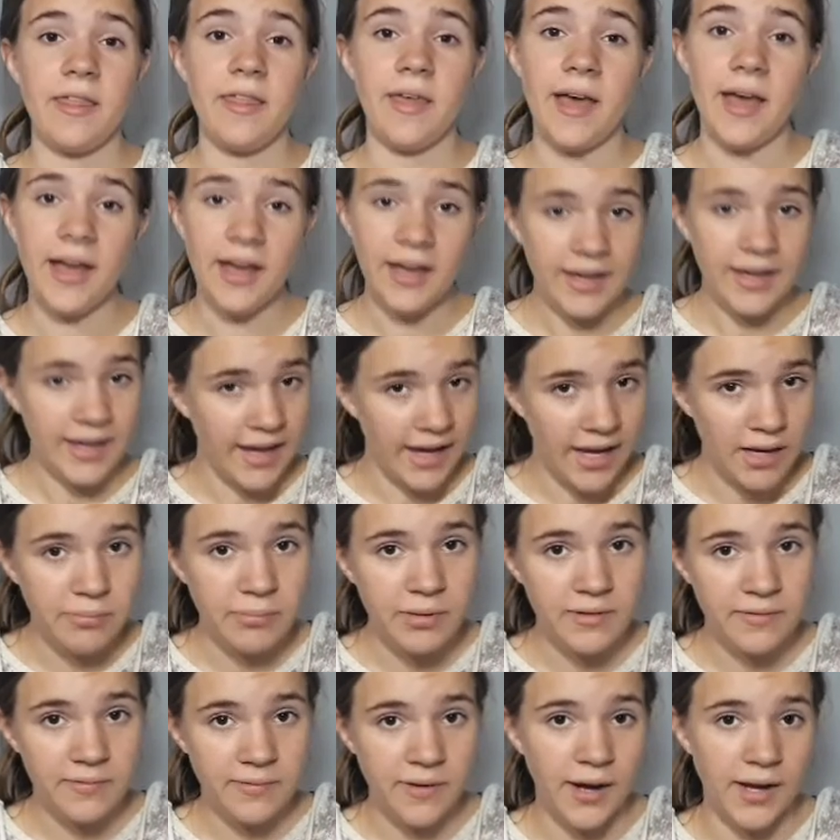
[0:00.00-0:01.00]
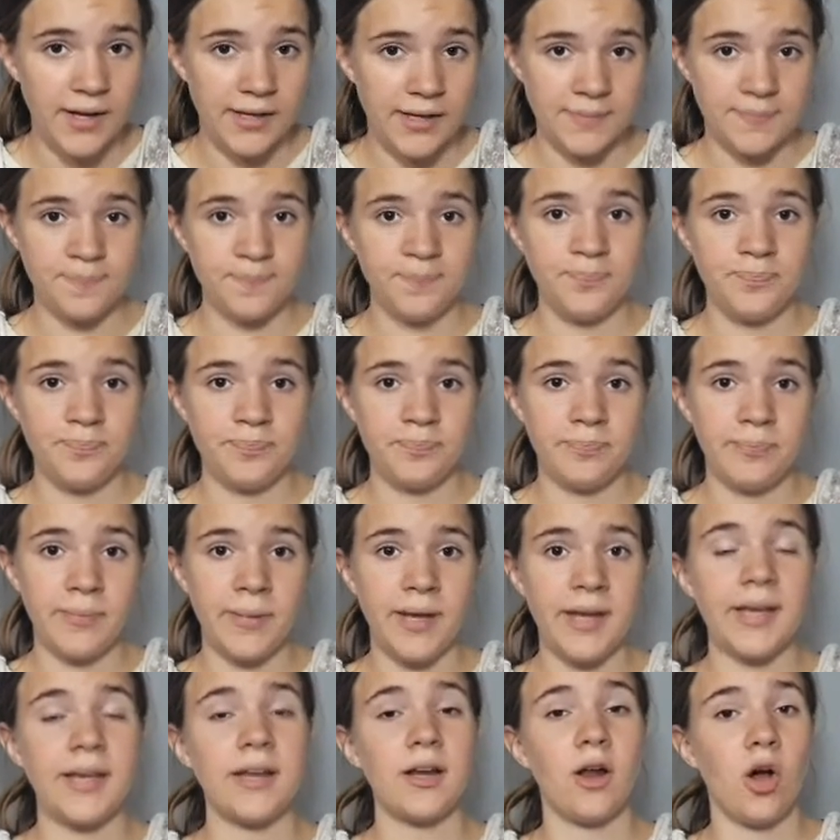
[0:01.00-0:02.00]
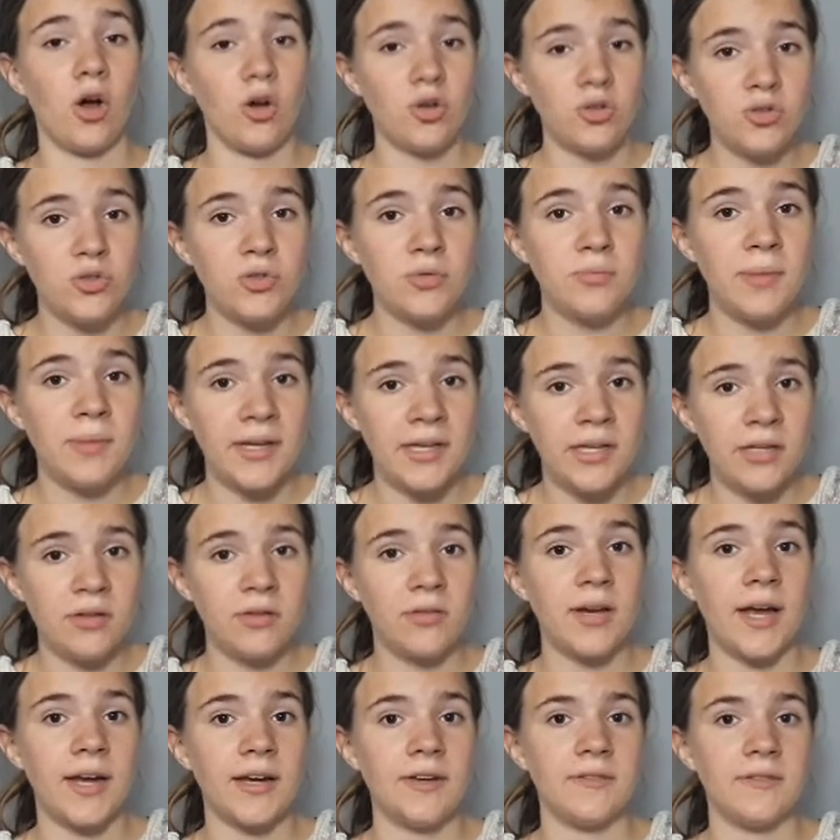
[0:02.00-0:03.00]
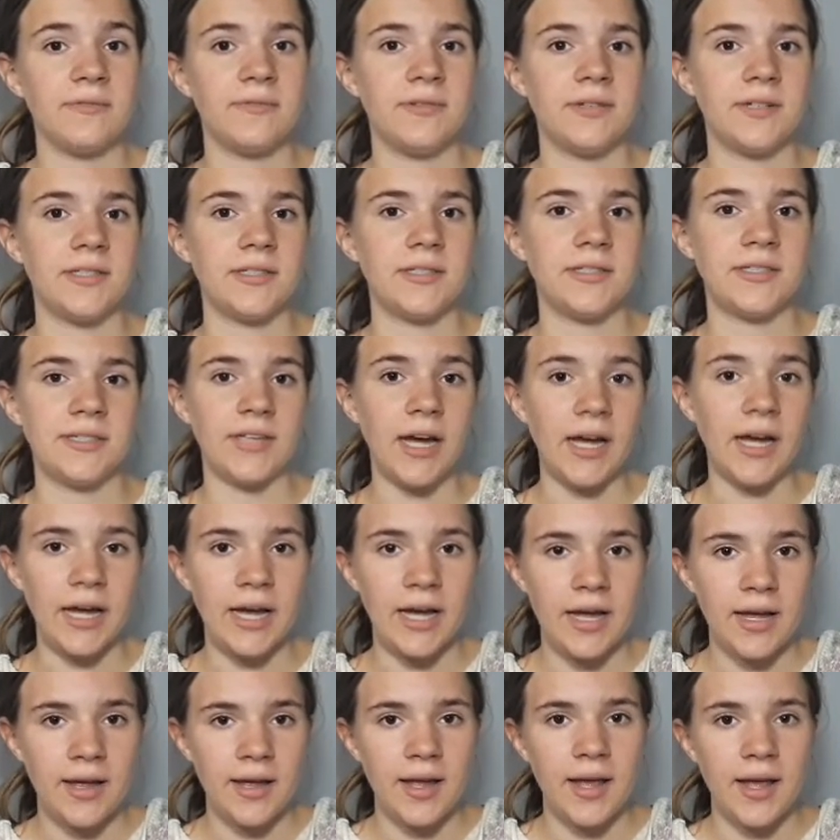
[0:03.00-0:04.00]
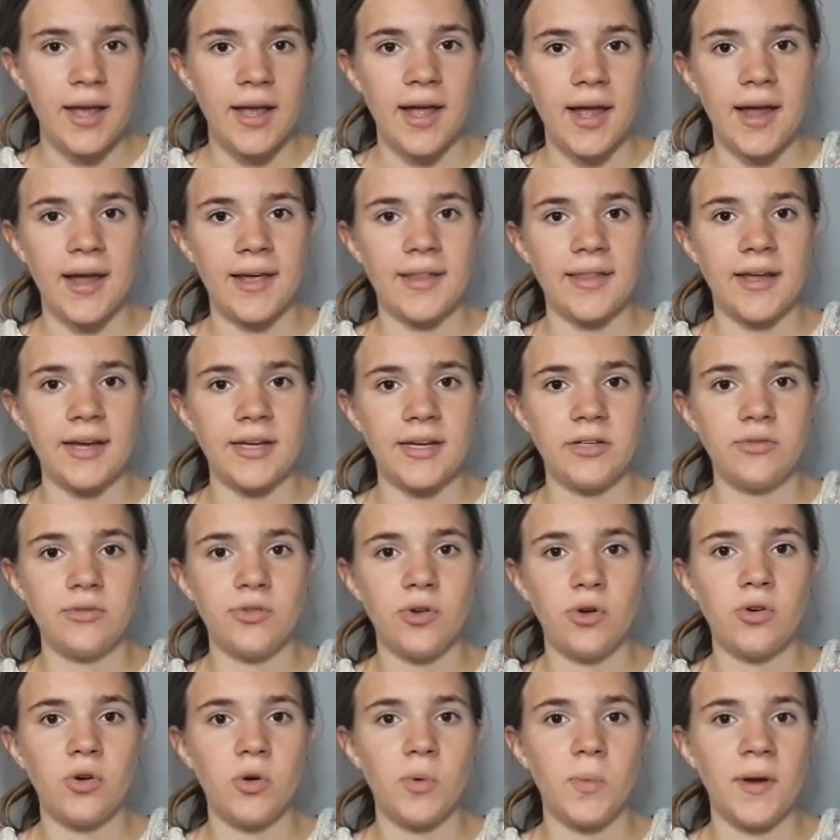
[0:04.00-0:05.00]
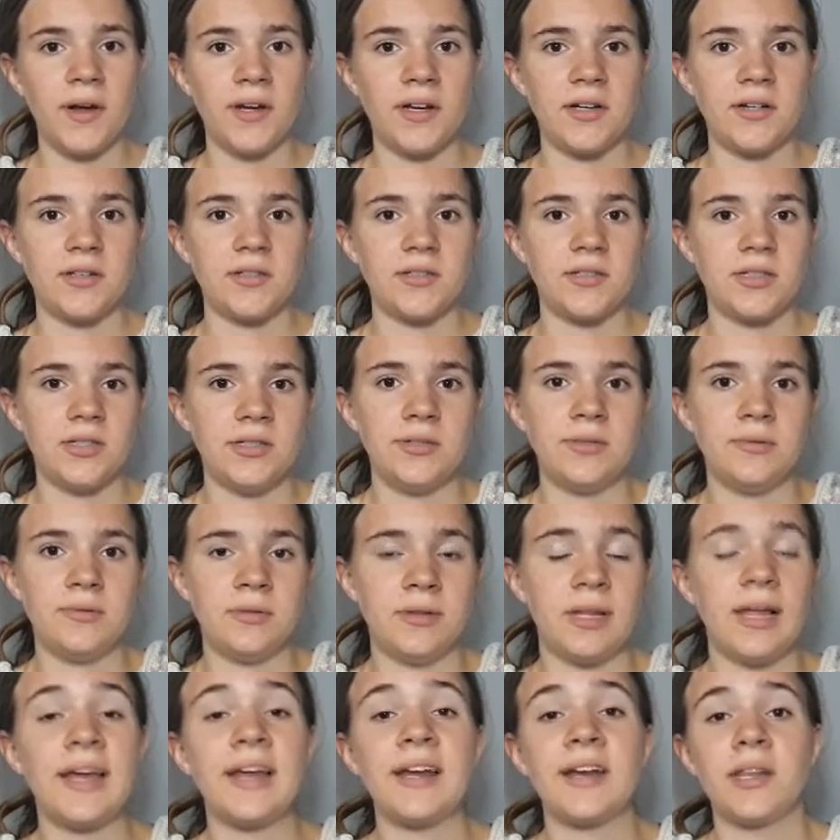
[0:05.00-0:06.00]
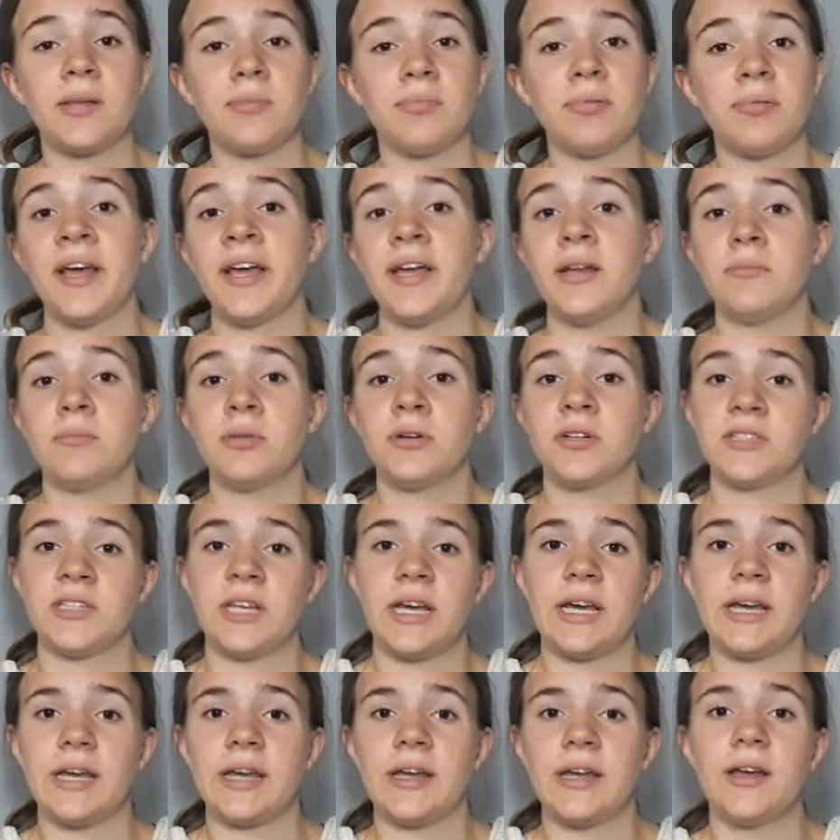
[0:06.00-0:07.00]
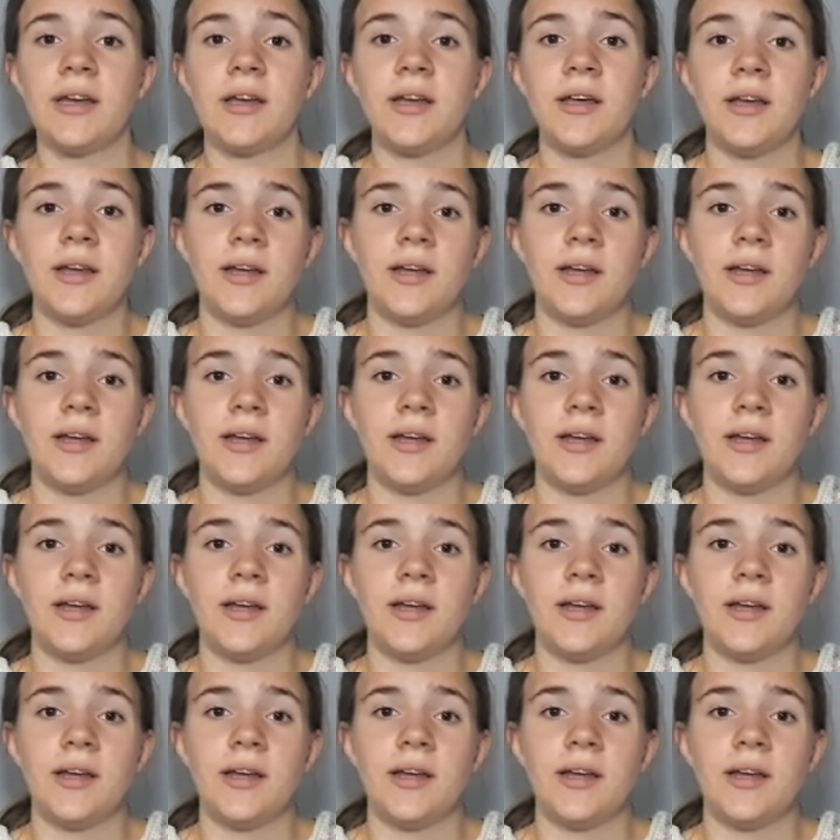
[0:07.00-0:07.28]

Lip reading: That can be fun. It can also make you kind of feel stuck and like you don't know where to land the plane per se.